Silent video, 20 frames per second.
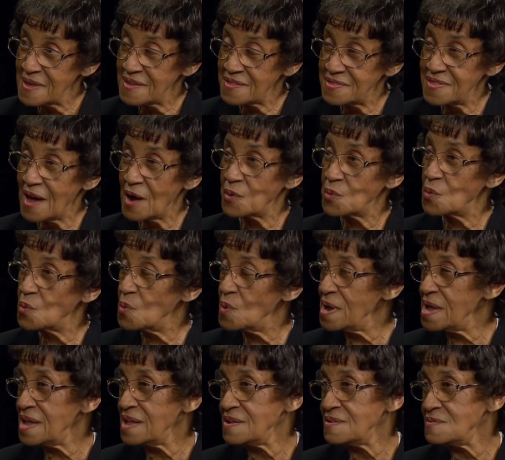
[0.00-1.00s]
that
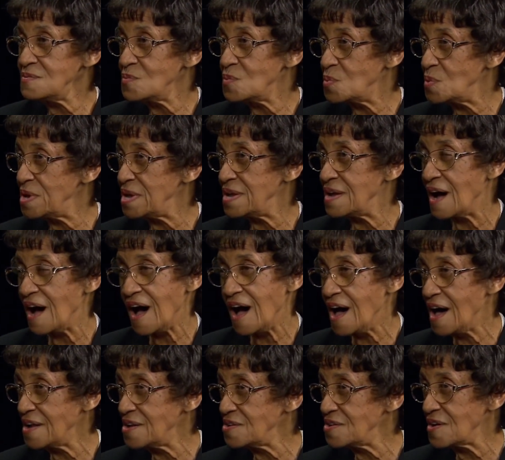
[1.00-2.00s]
when we
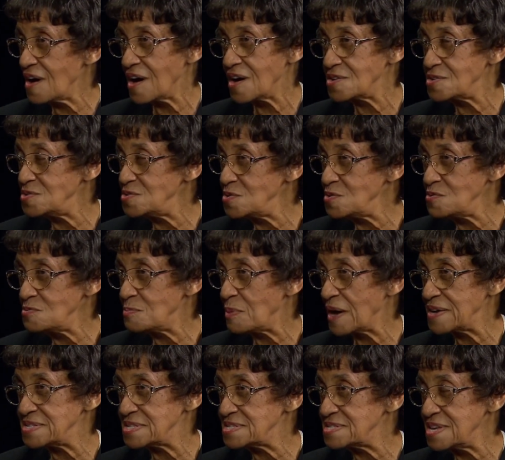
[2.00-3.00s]
honor our youth by
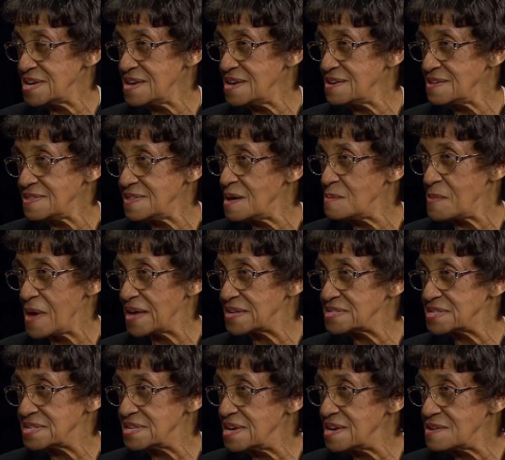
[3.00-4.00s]
seeing them
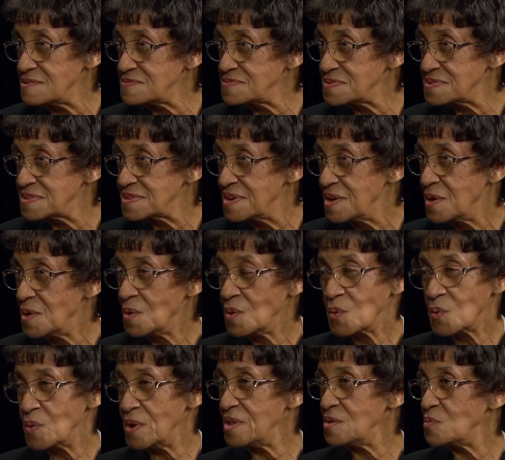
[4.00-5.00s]
as gifts,
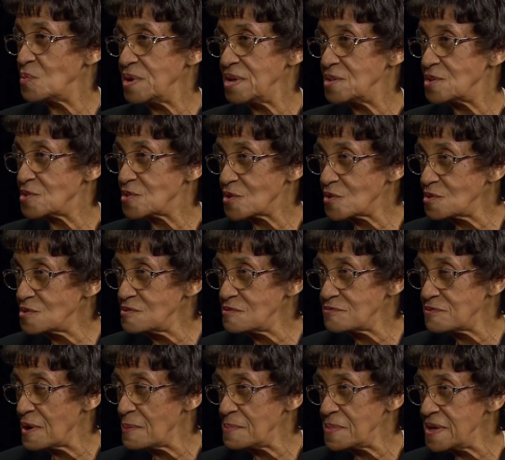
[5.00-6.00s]
when we learn
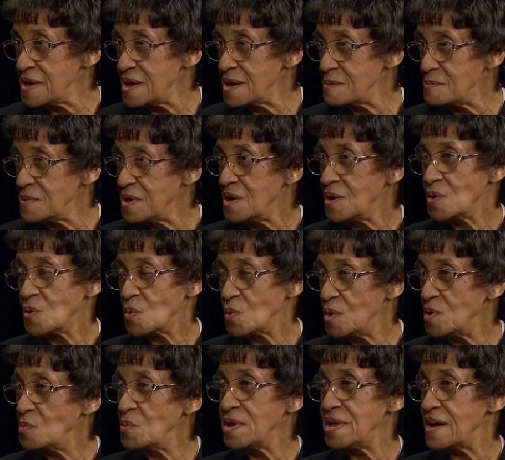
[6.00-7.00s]
from them,
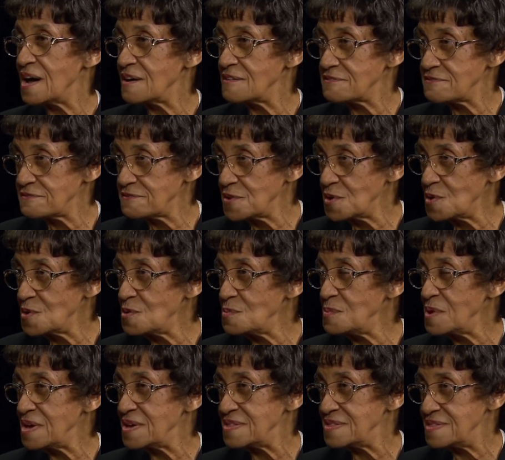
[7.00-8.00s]
when we
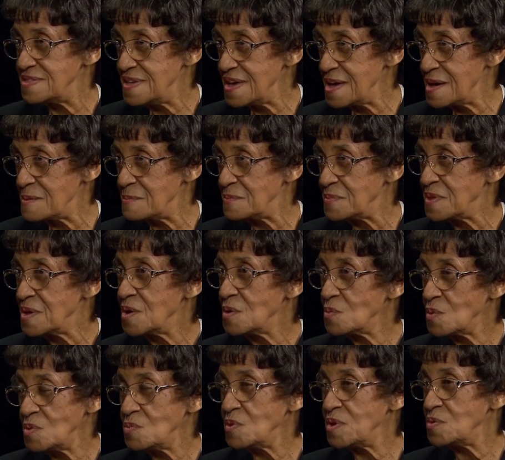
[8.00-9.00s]
affirm them,
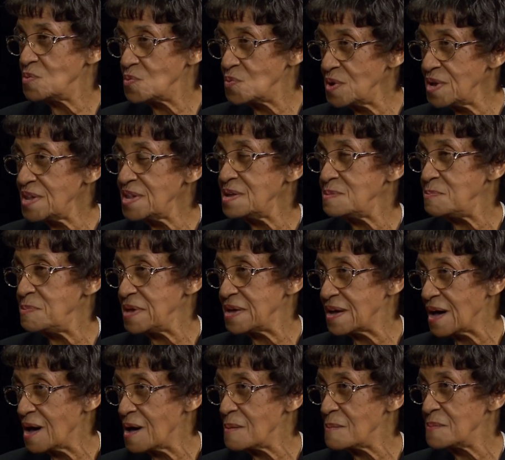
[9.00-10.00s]
when we really
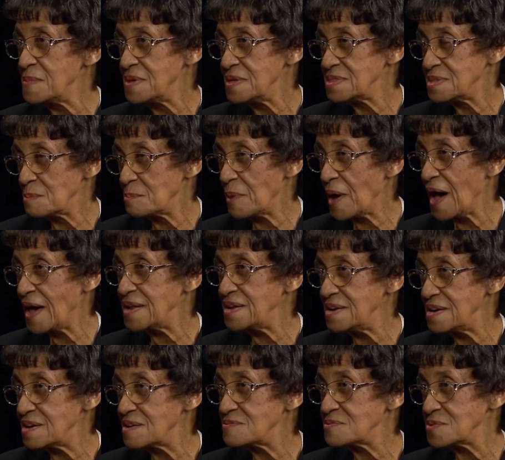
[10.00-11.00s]
become the body
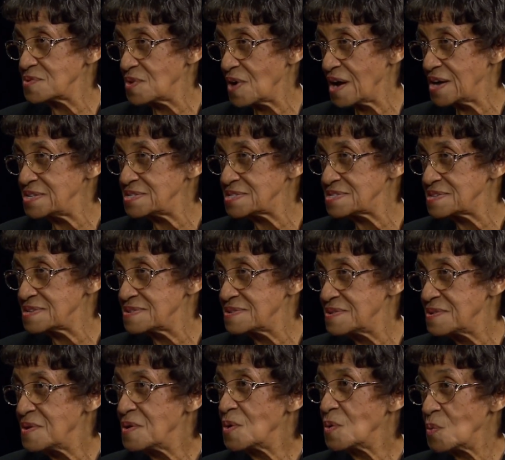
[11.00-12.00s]
of Christ,
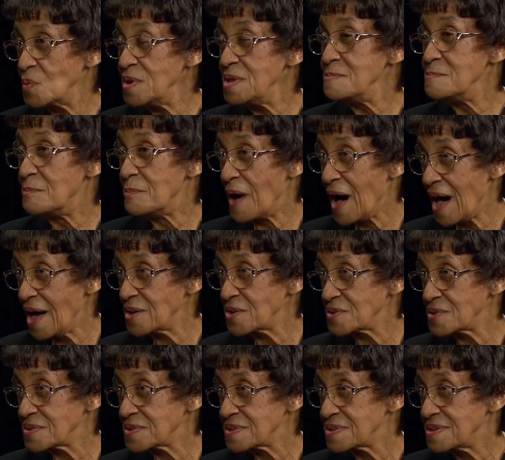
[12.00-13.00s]
we model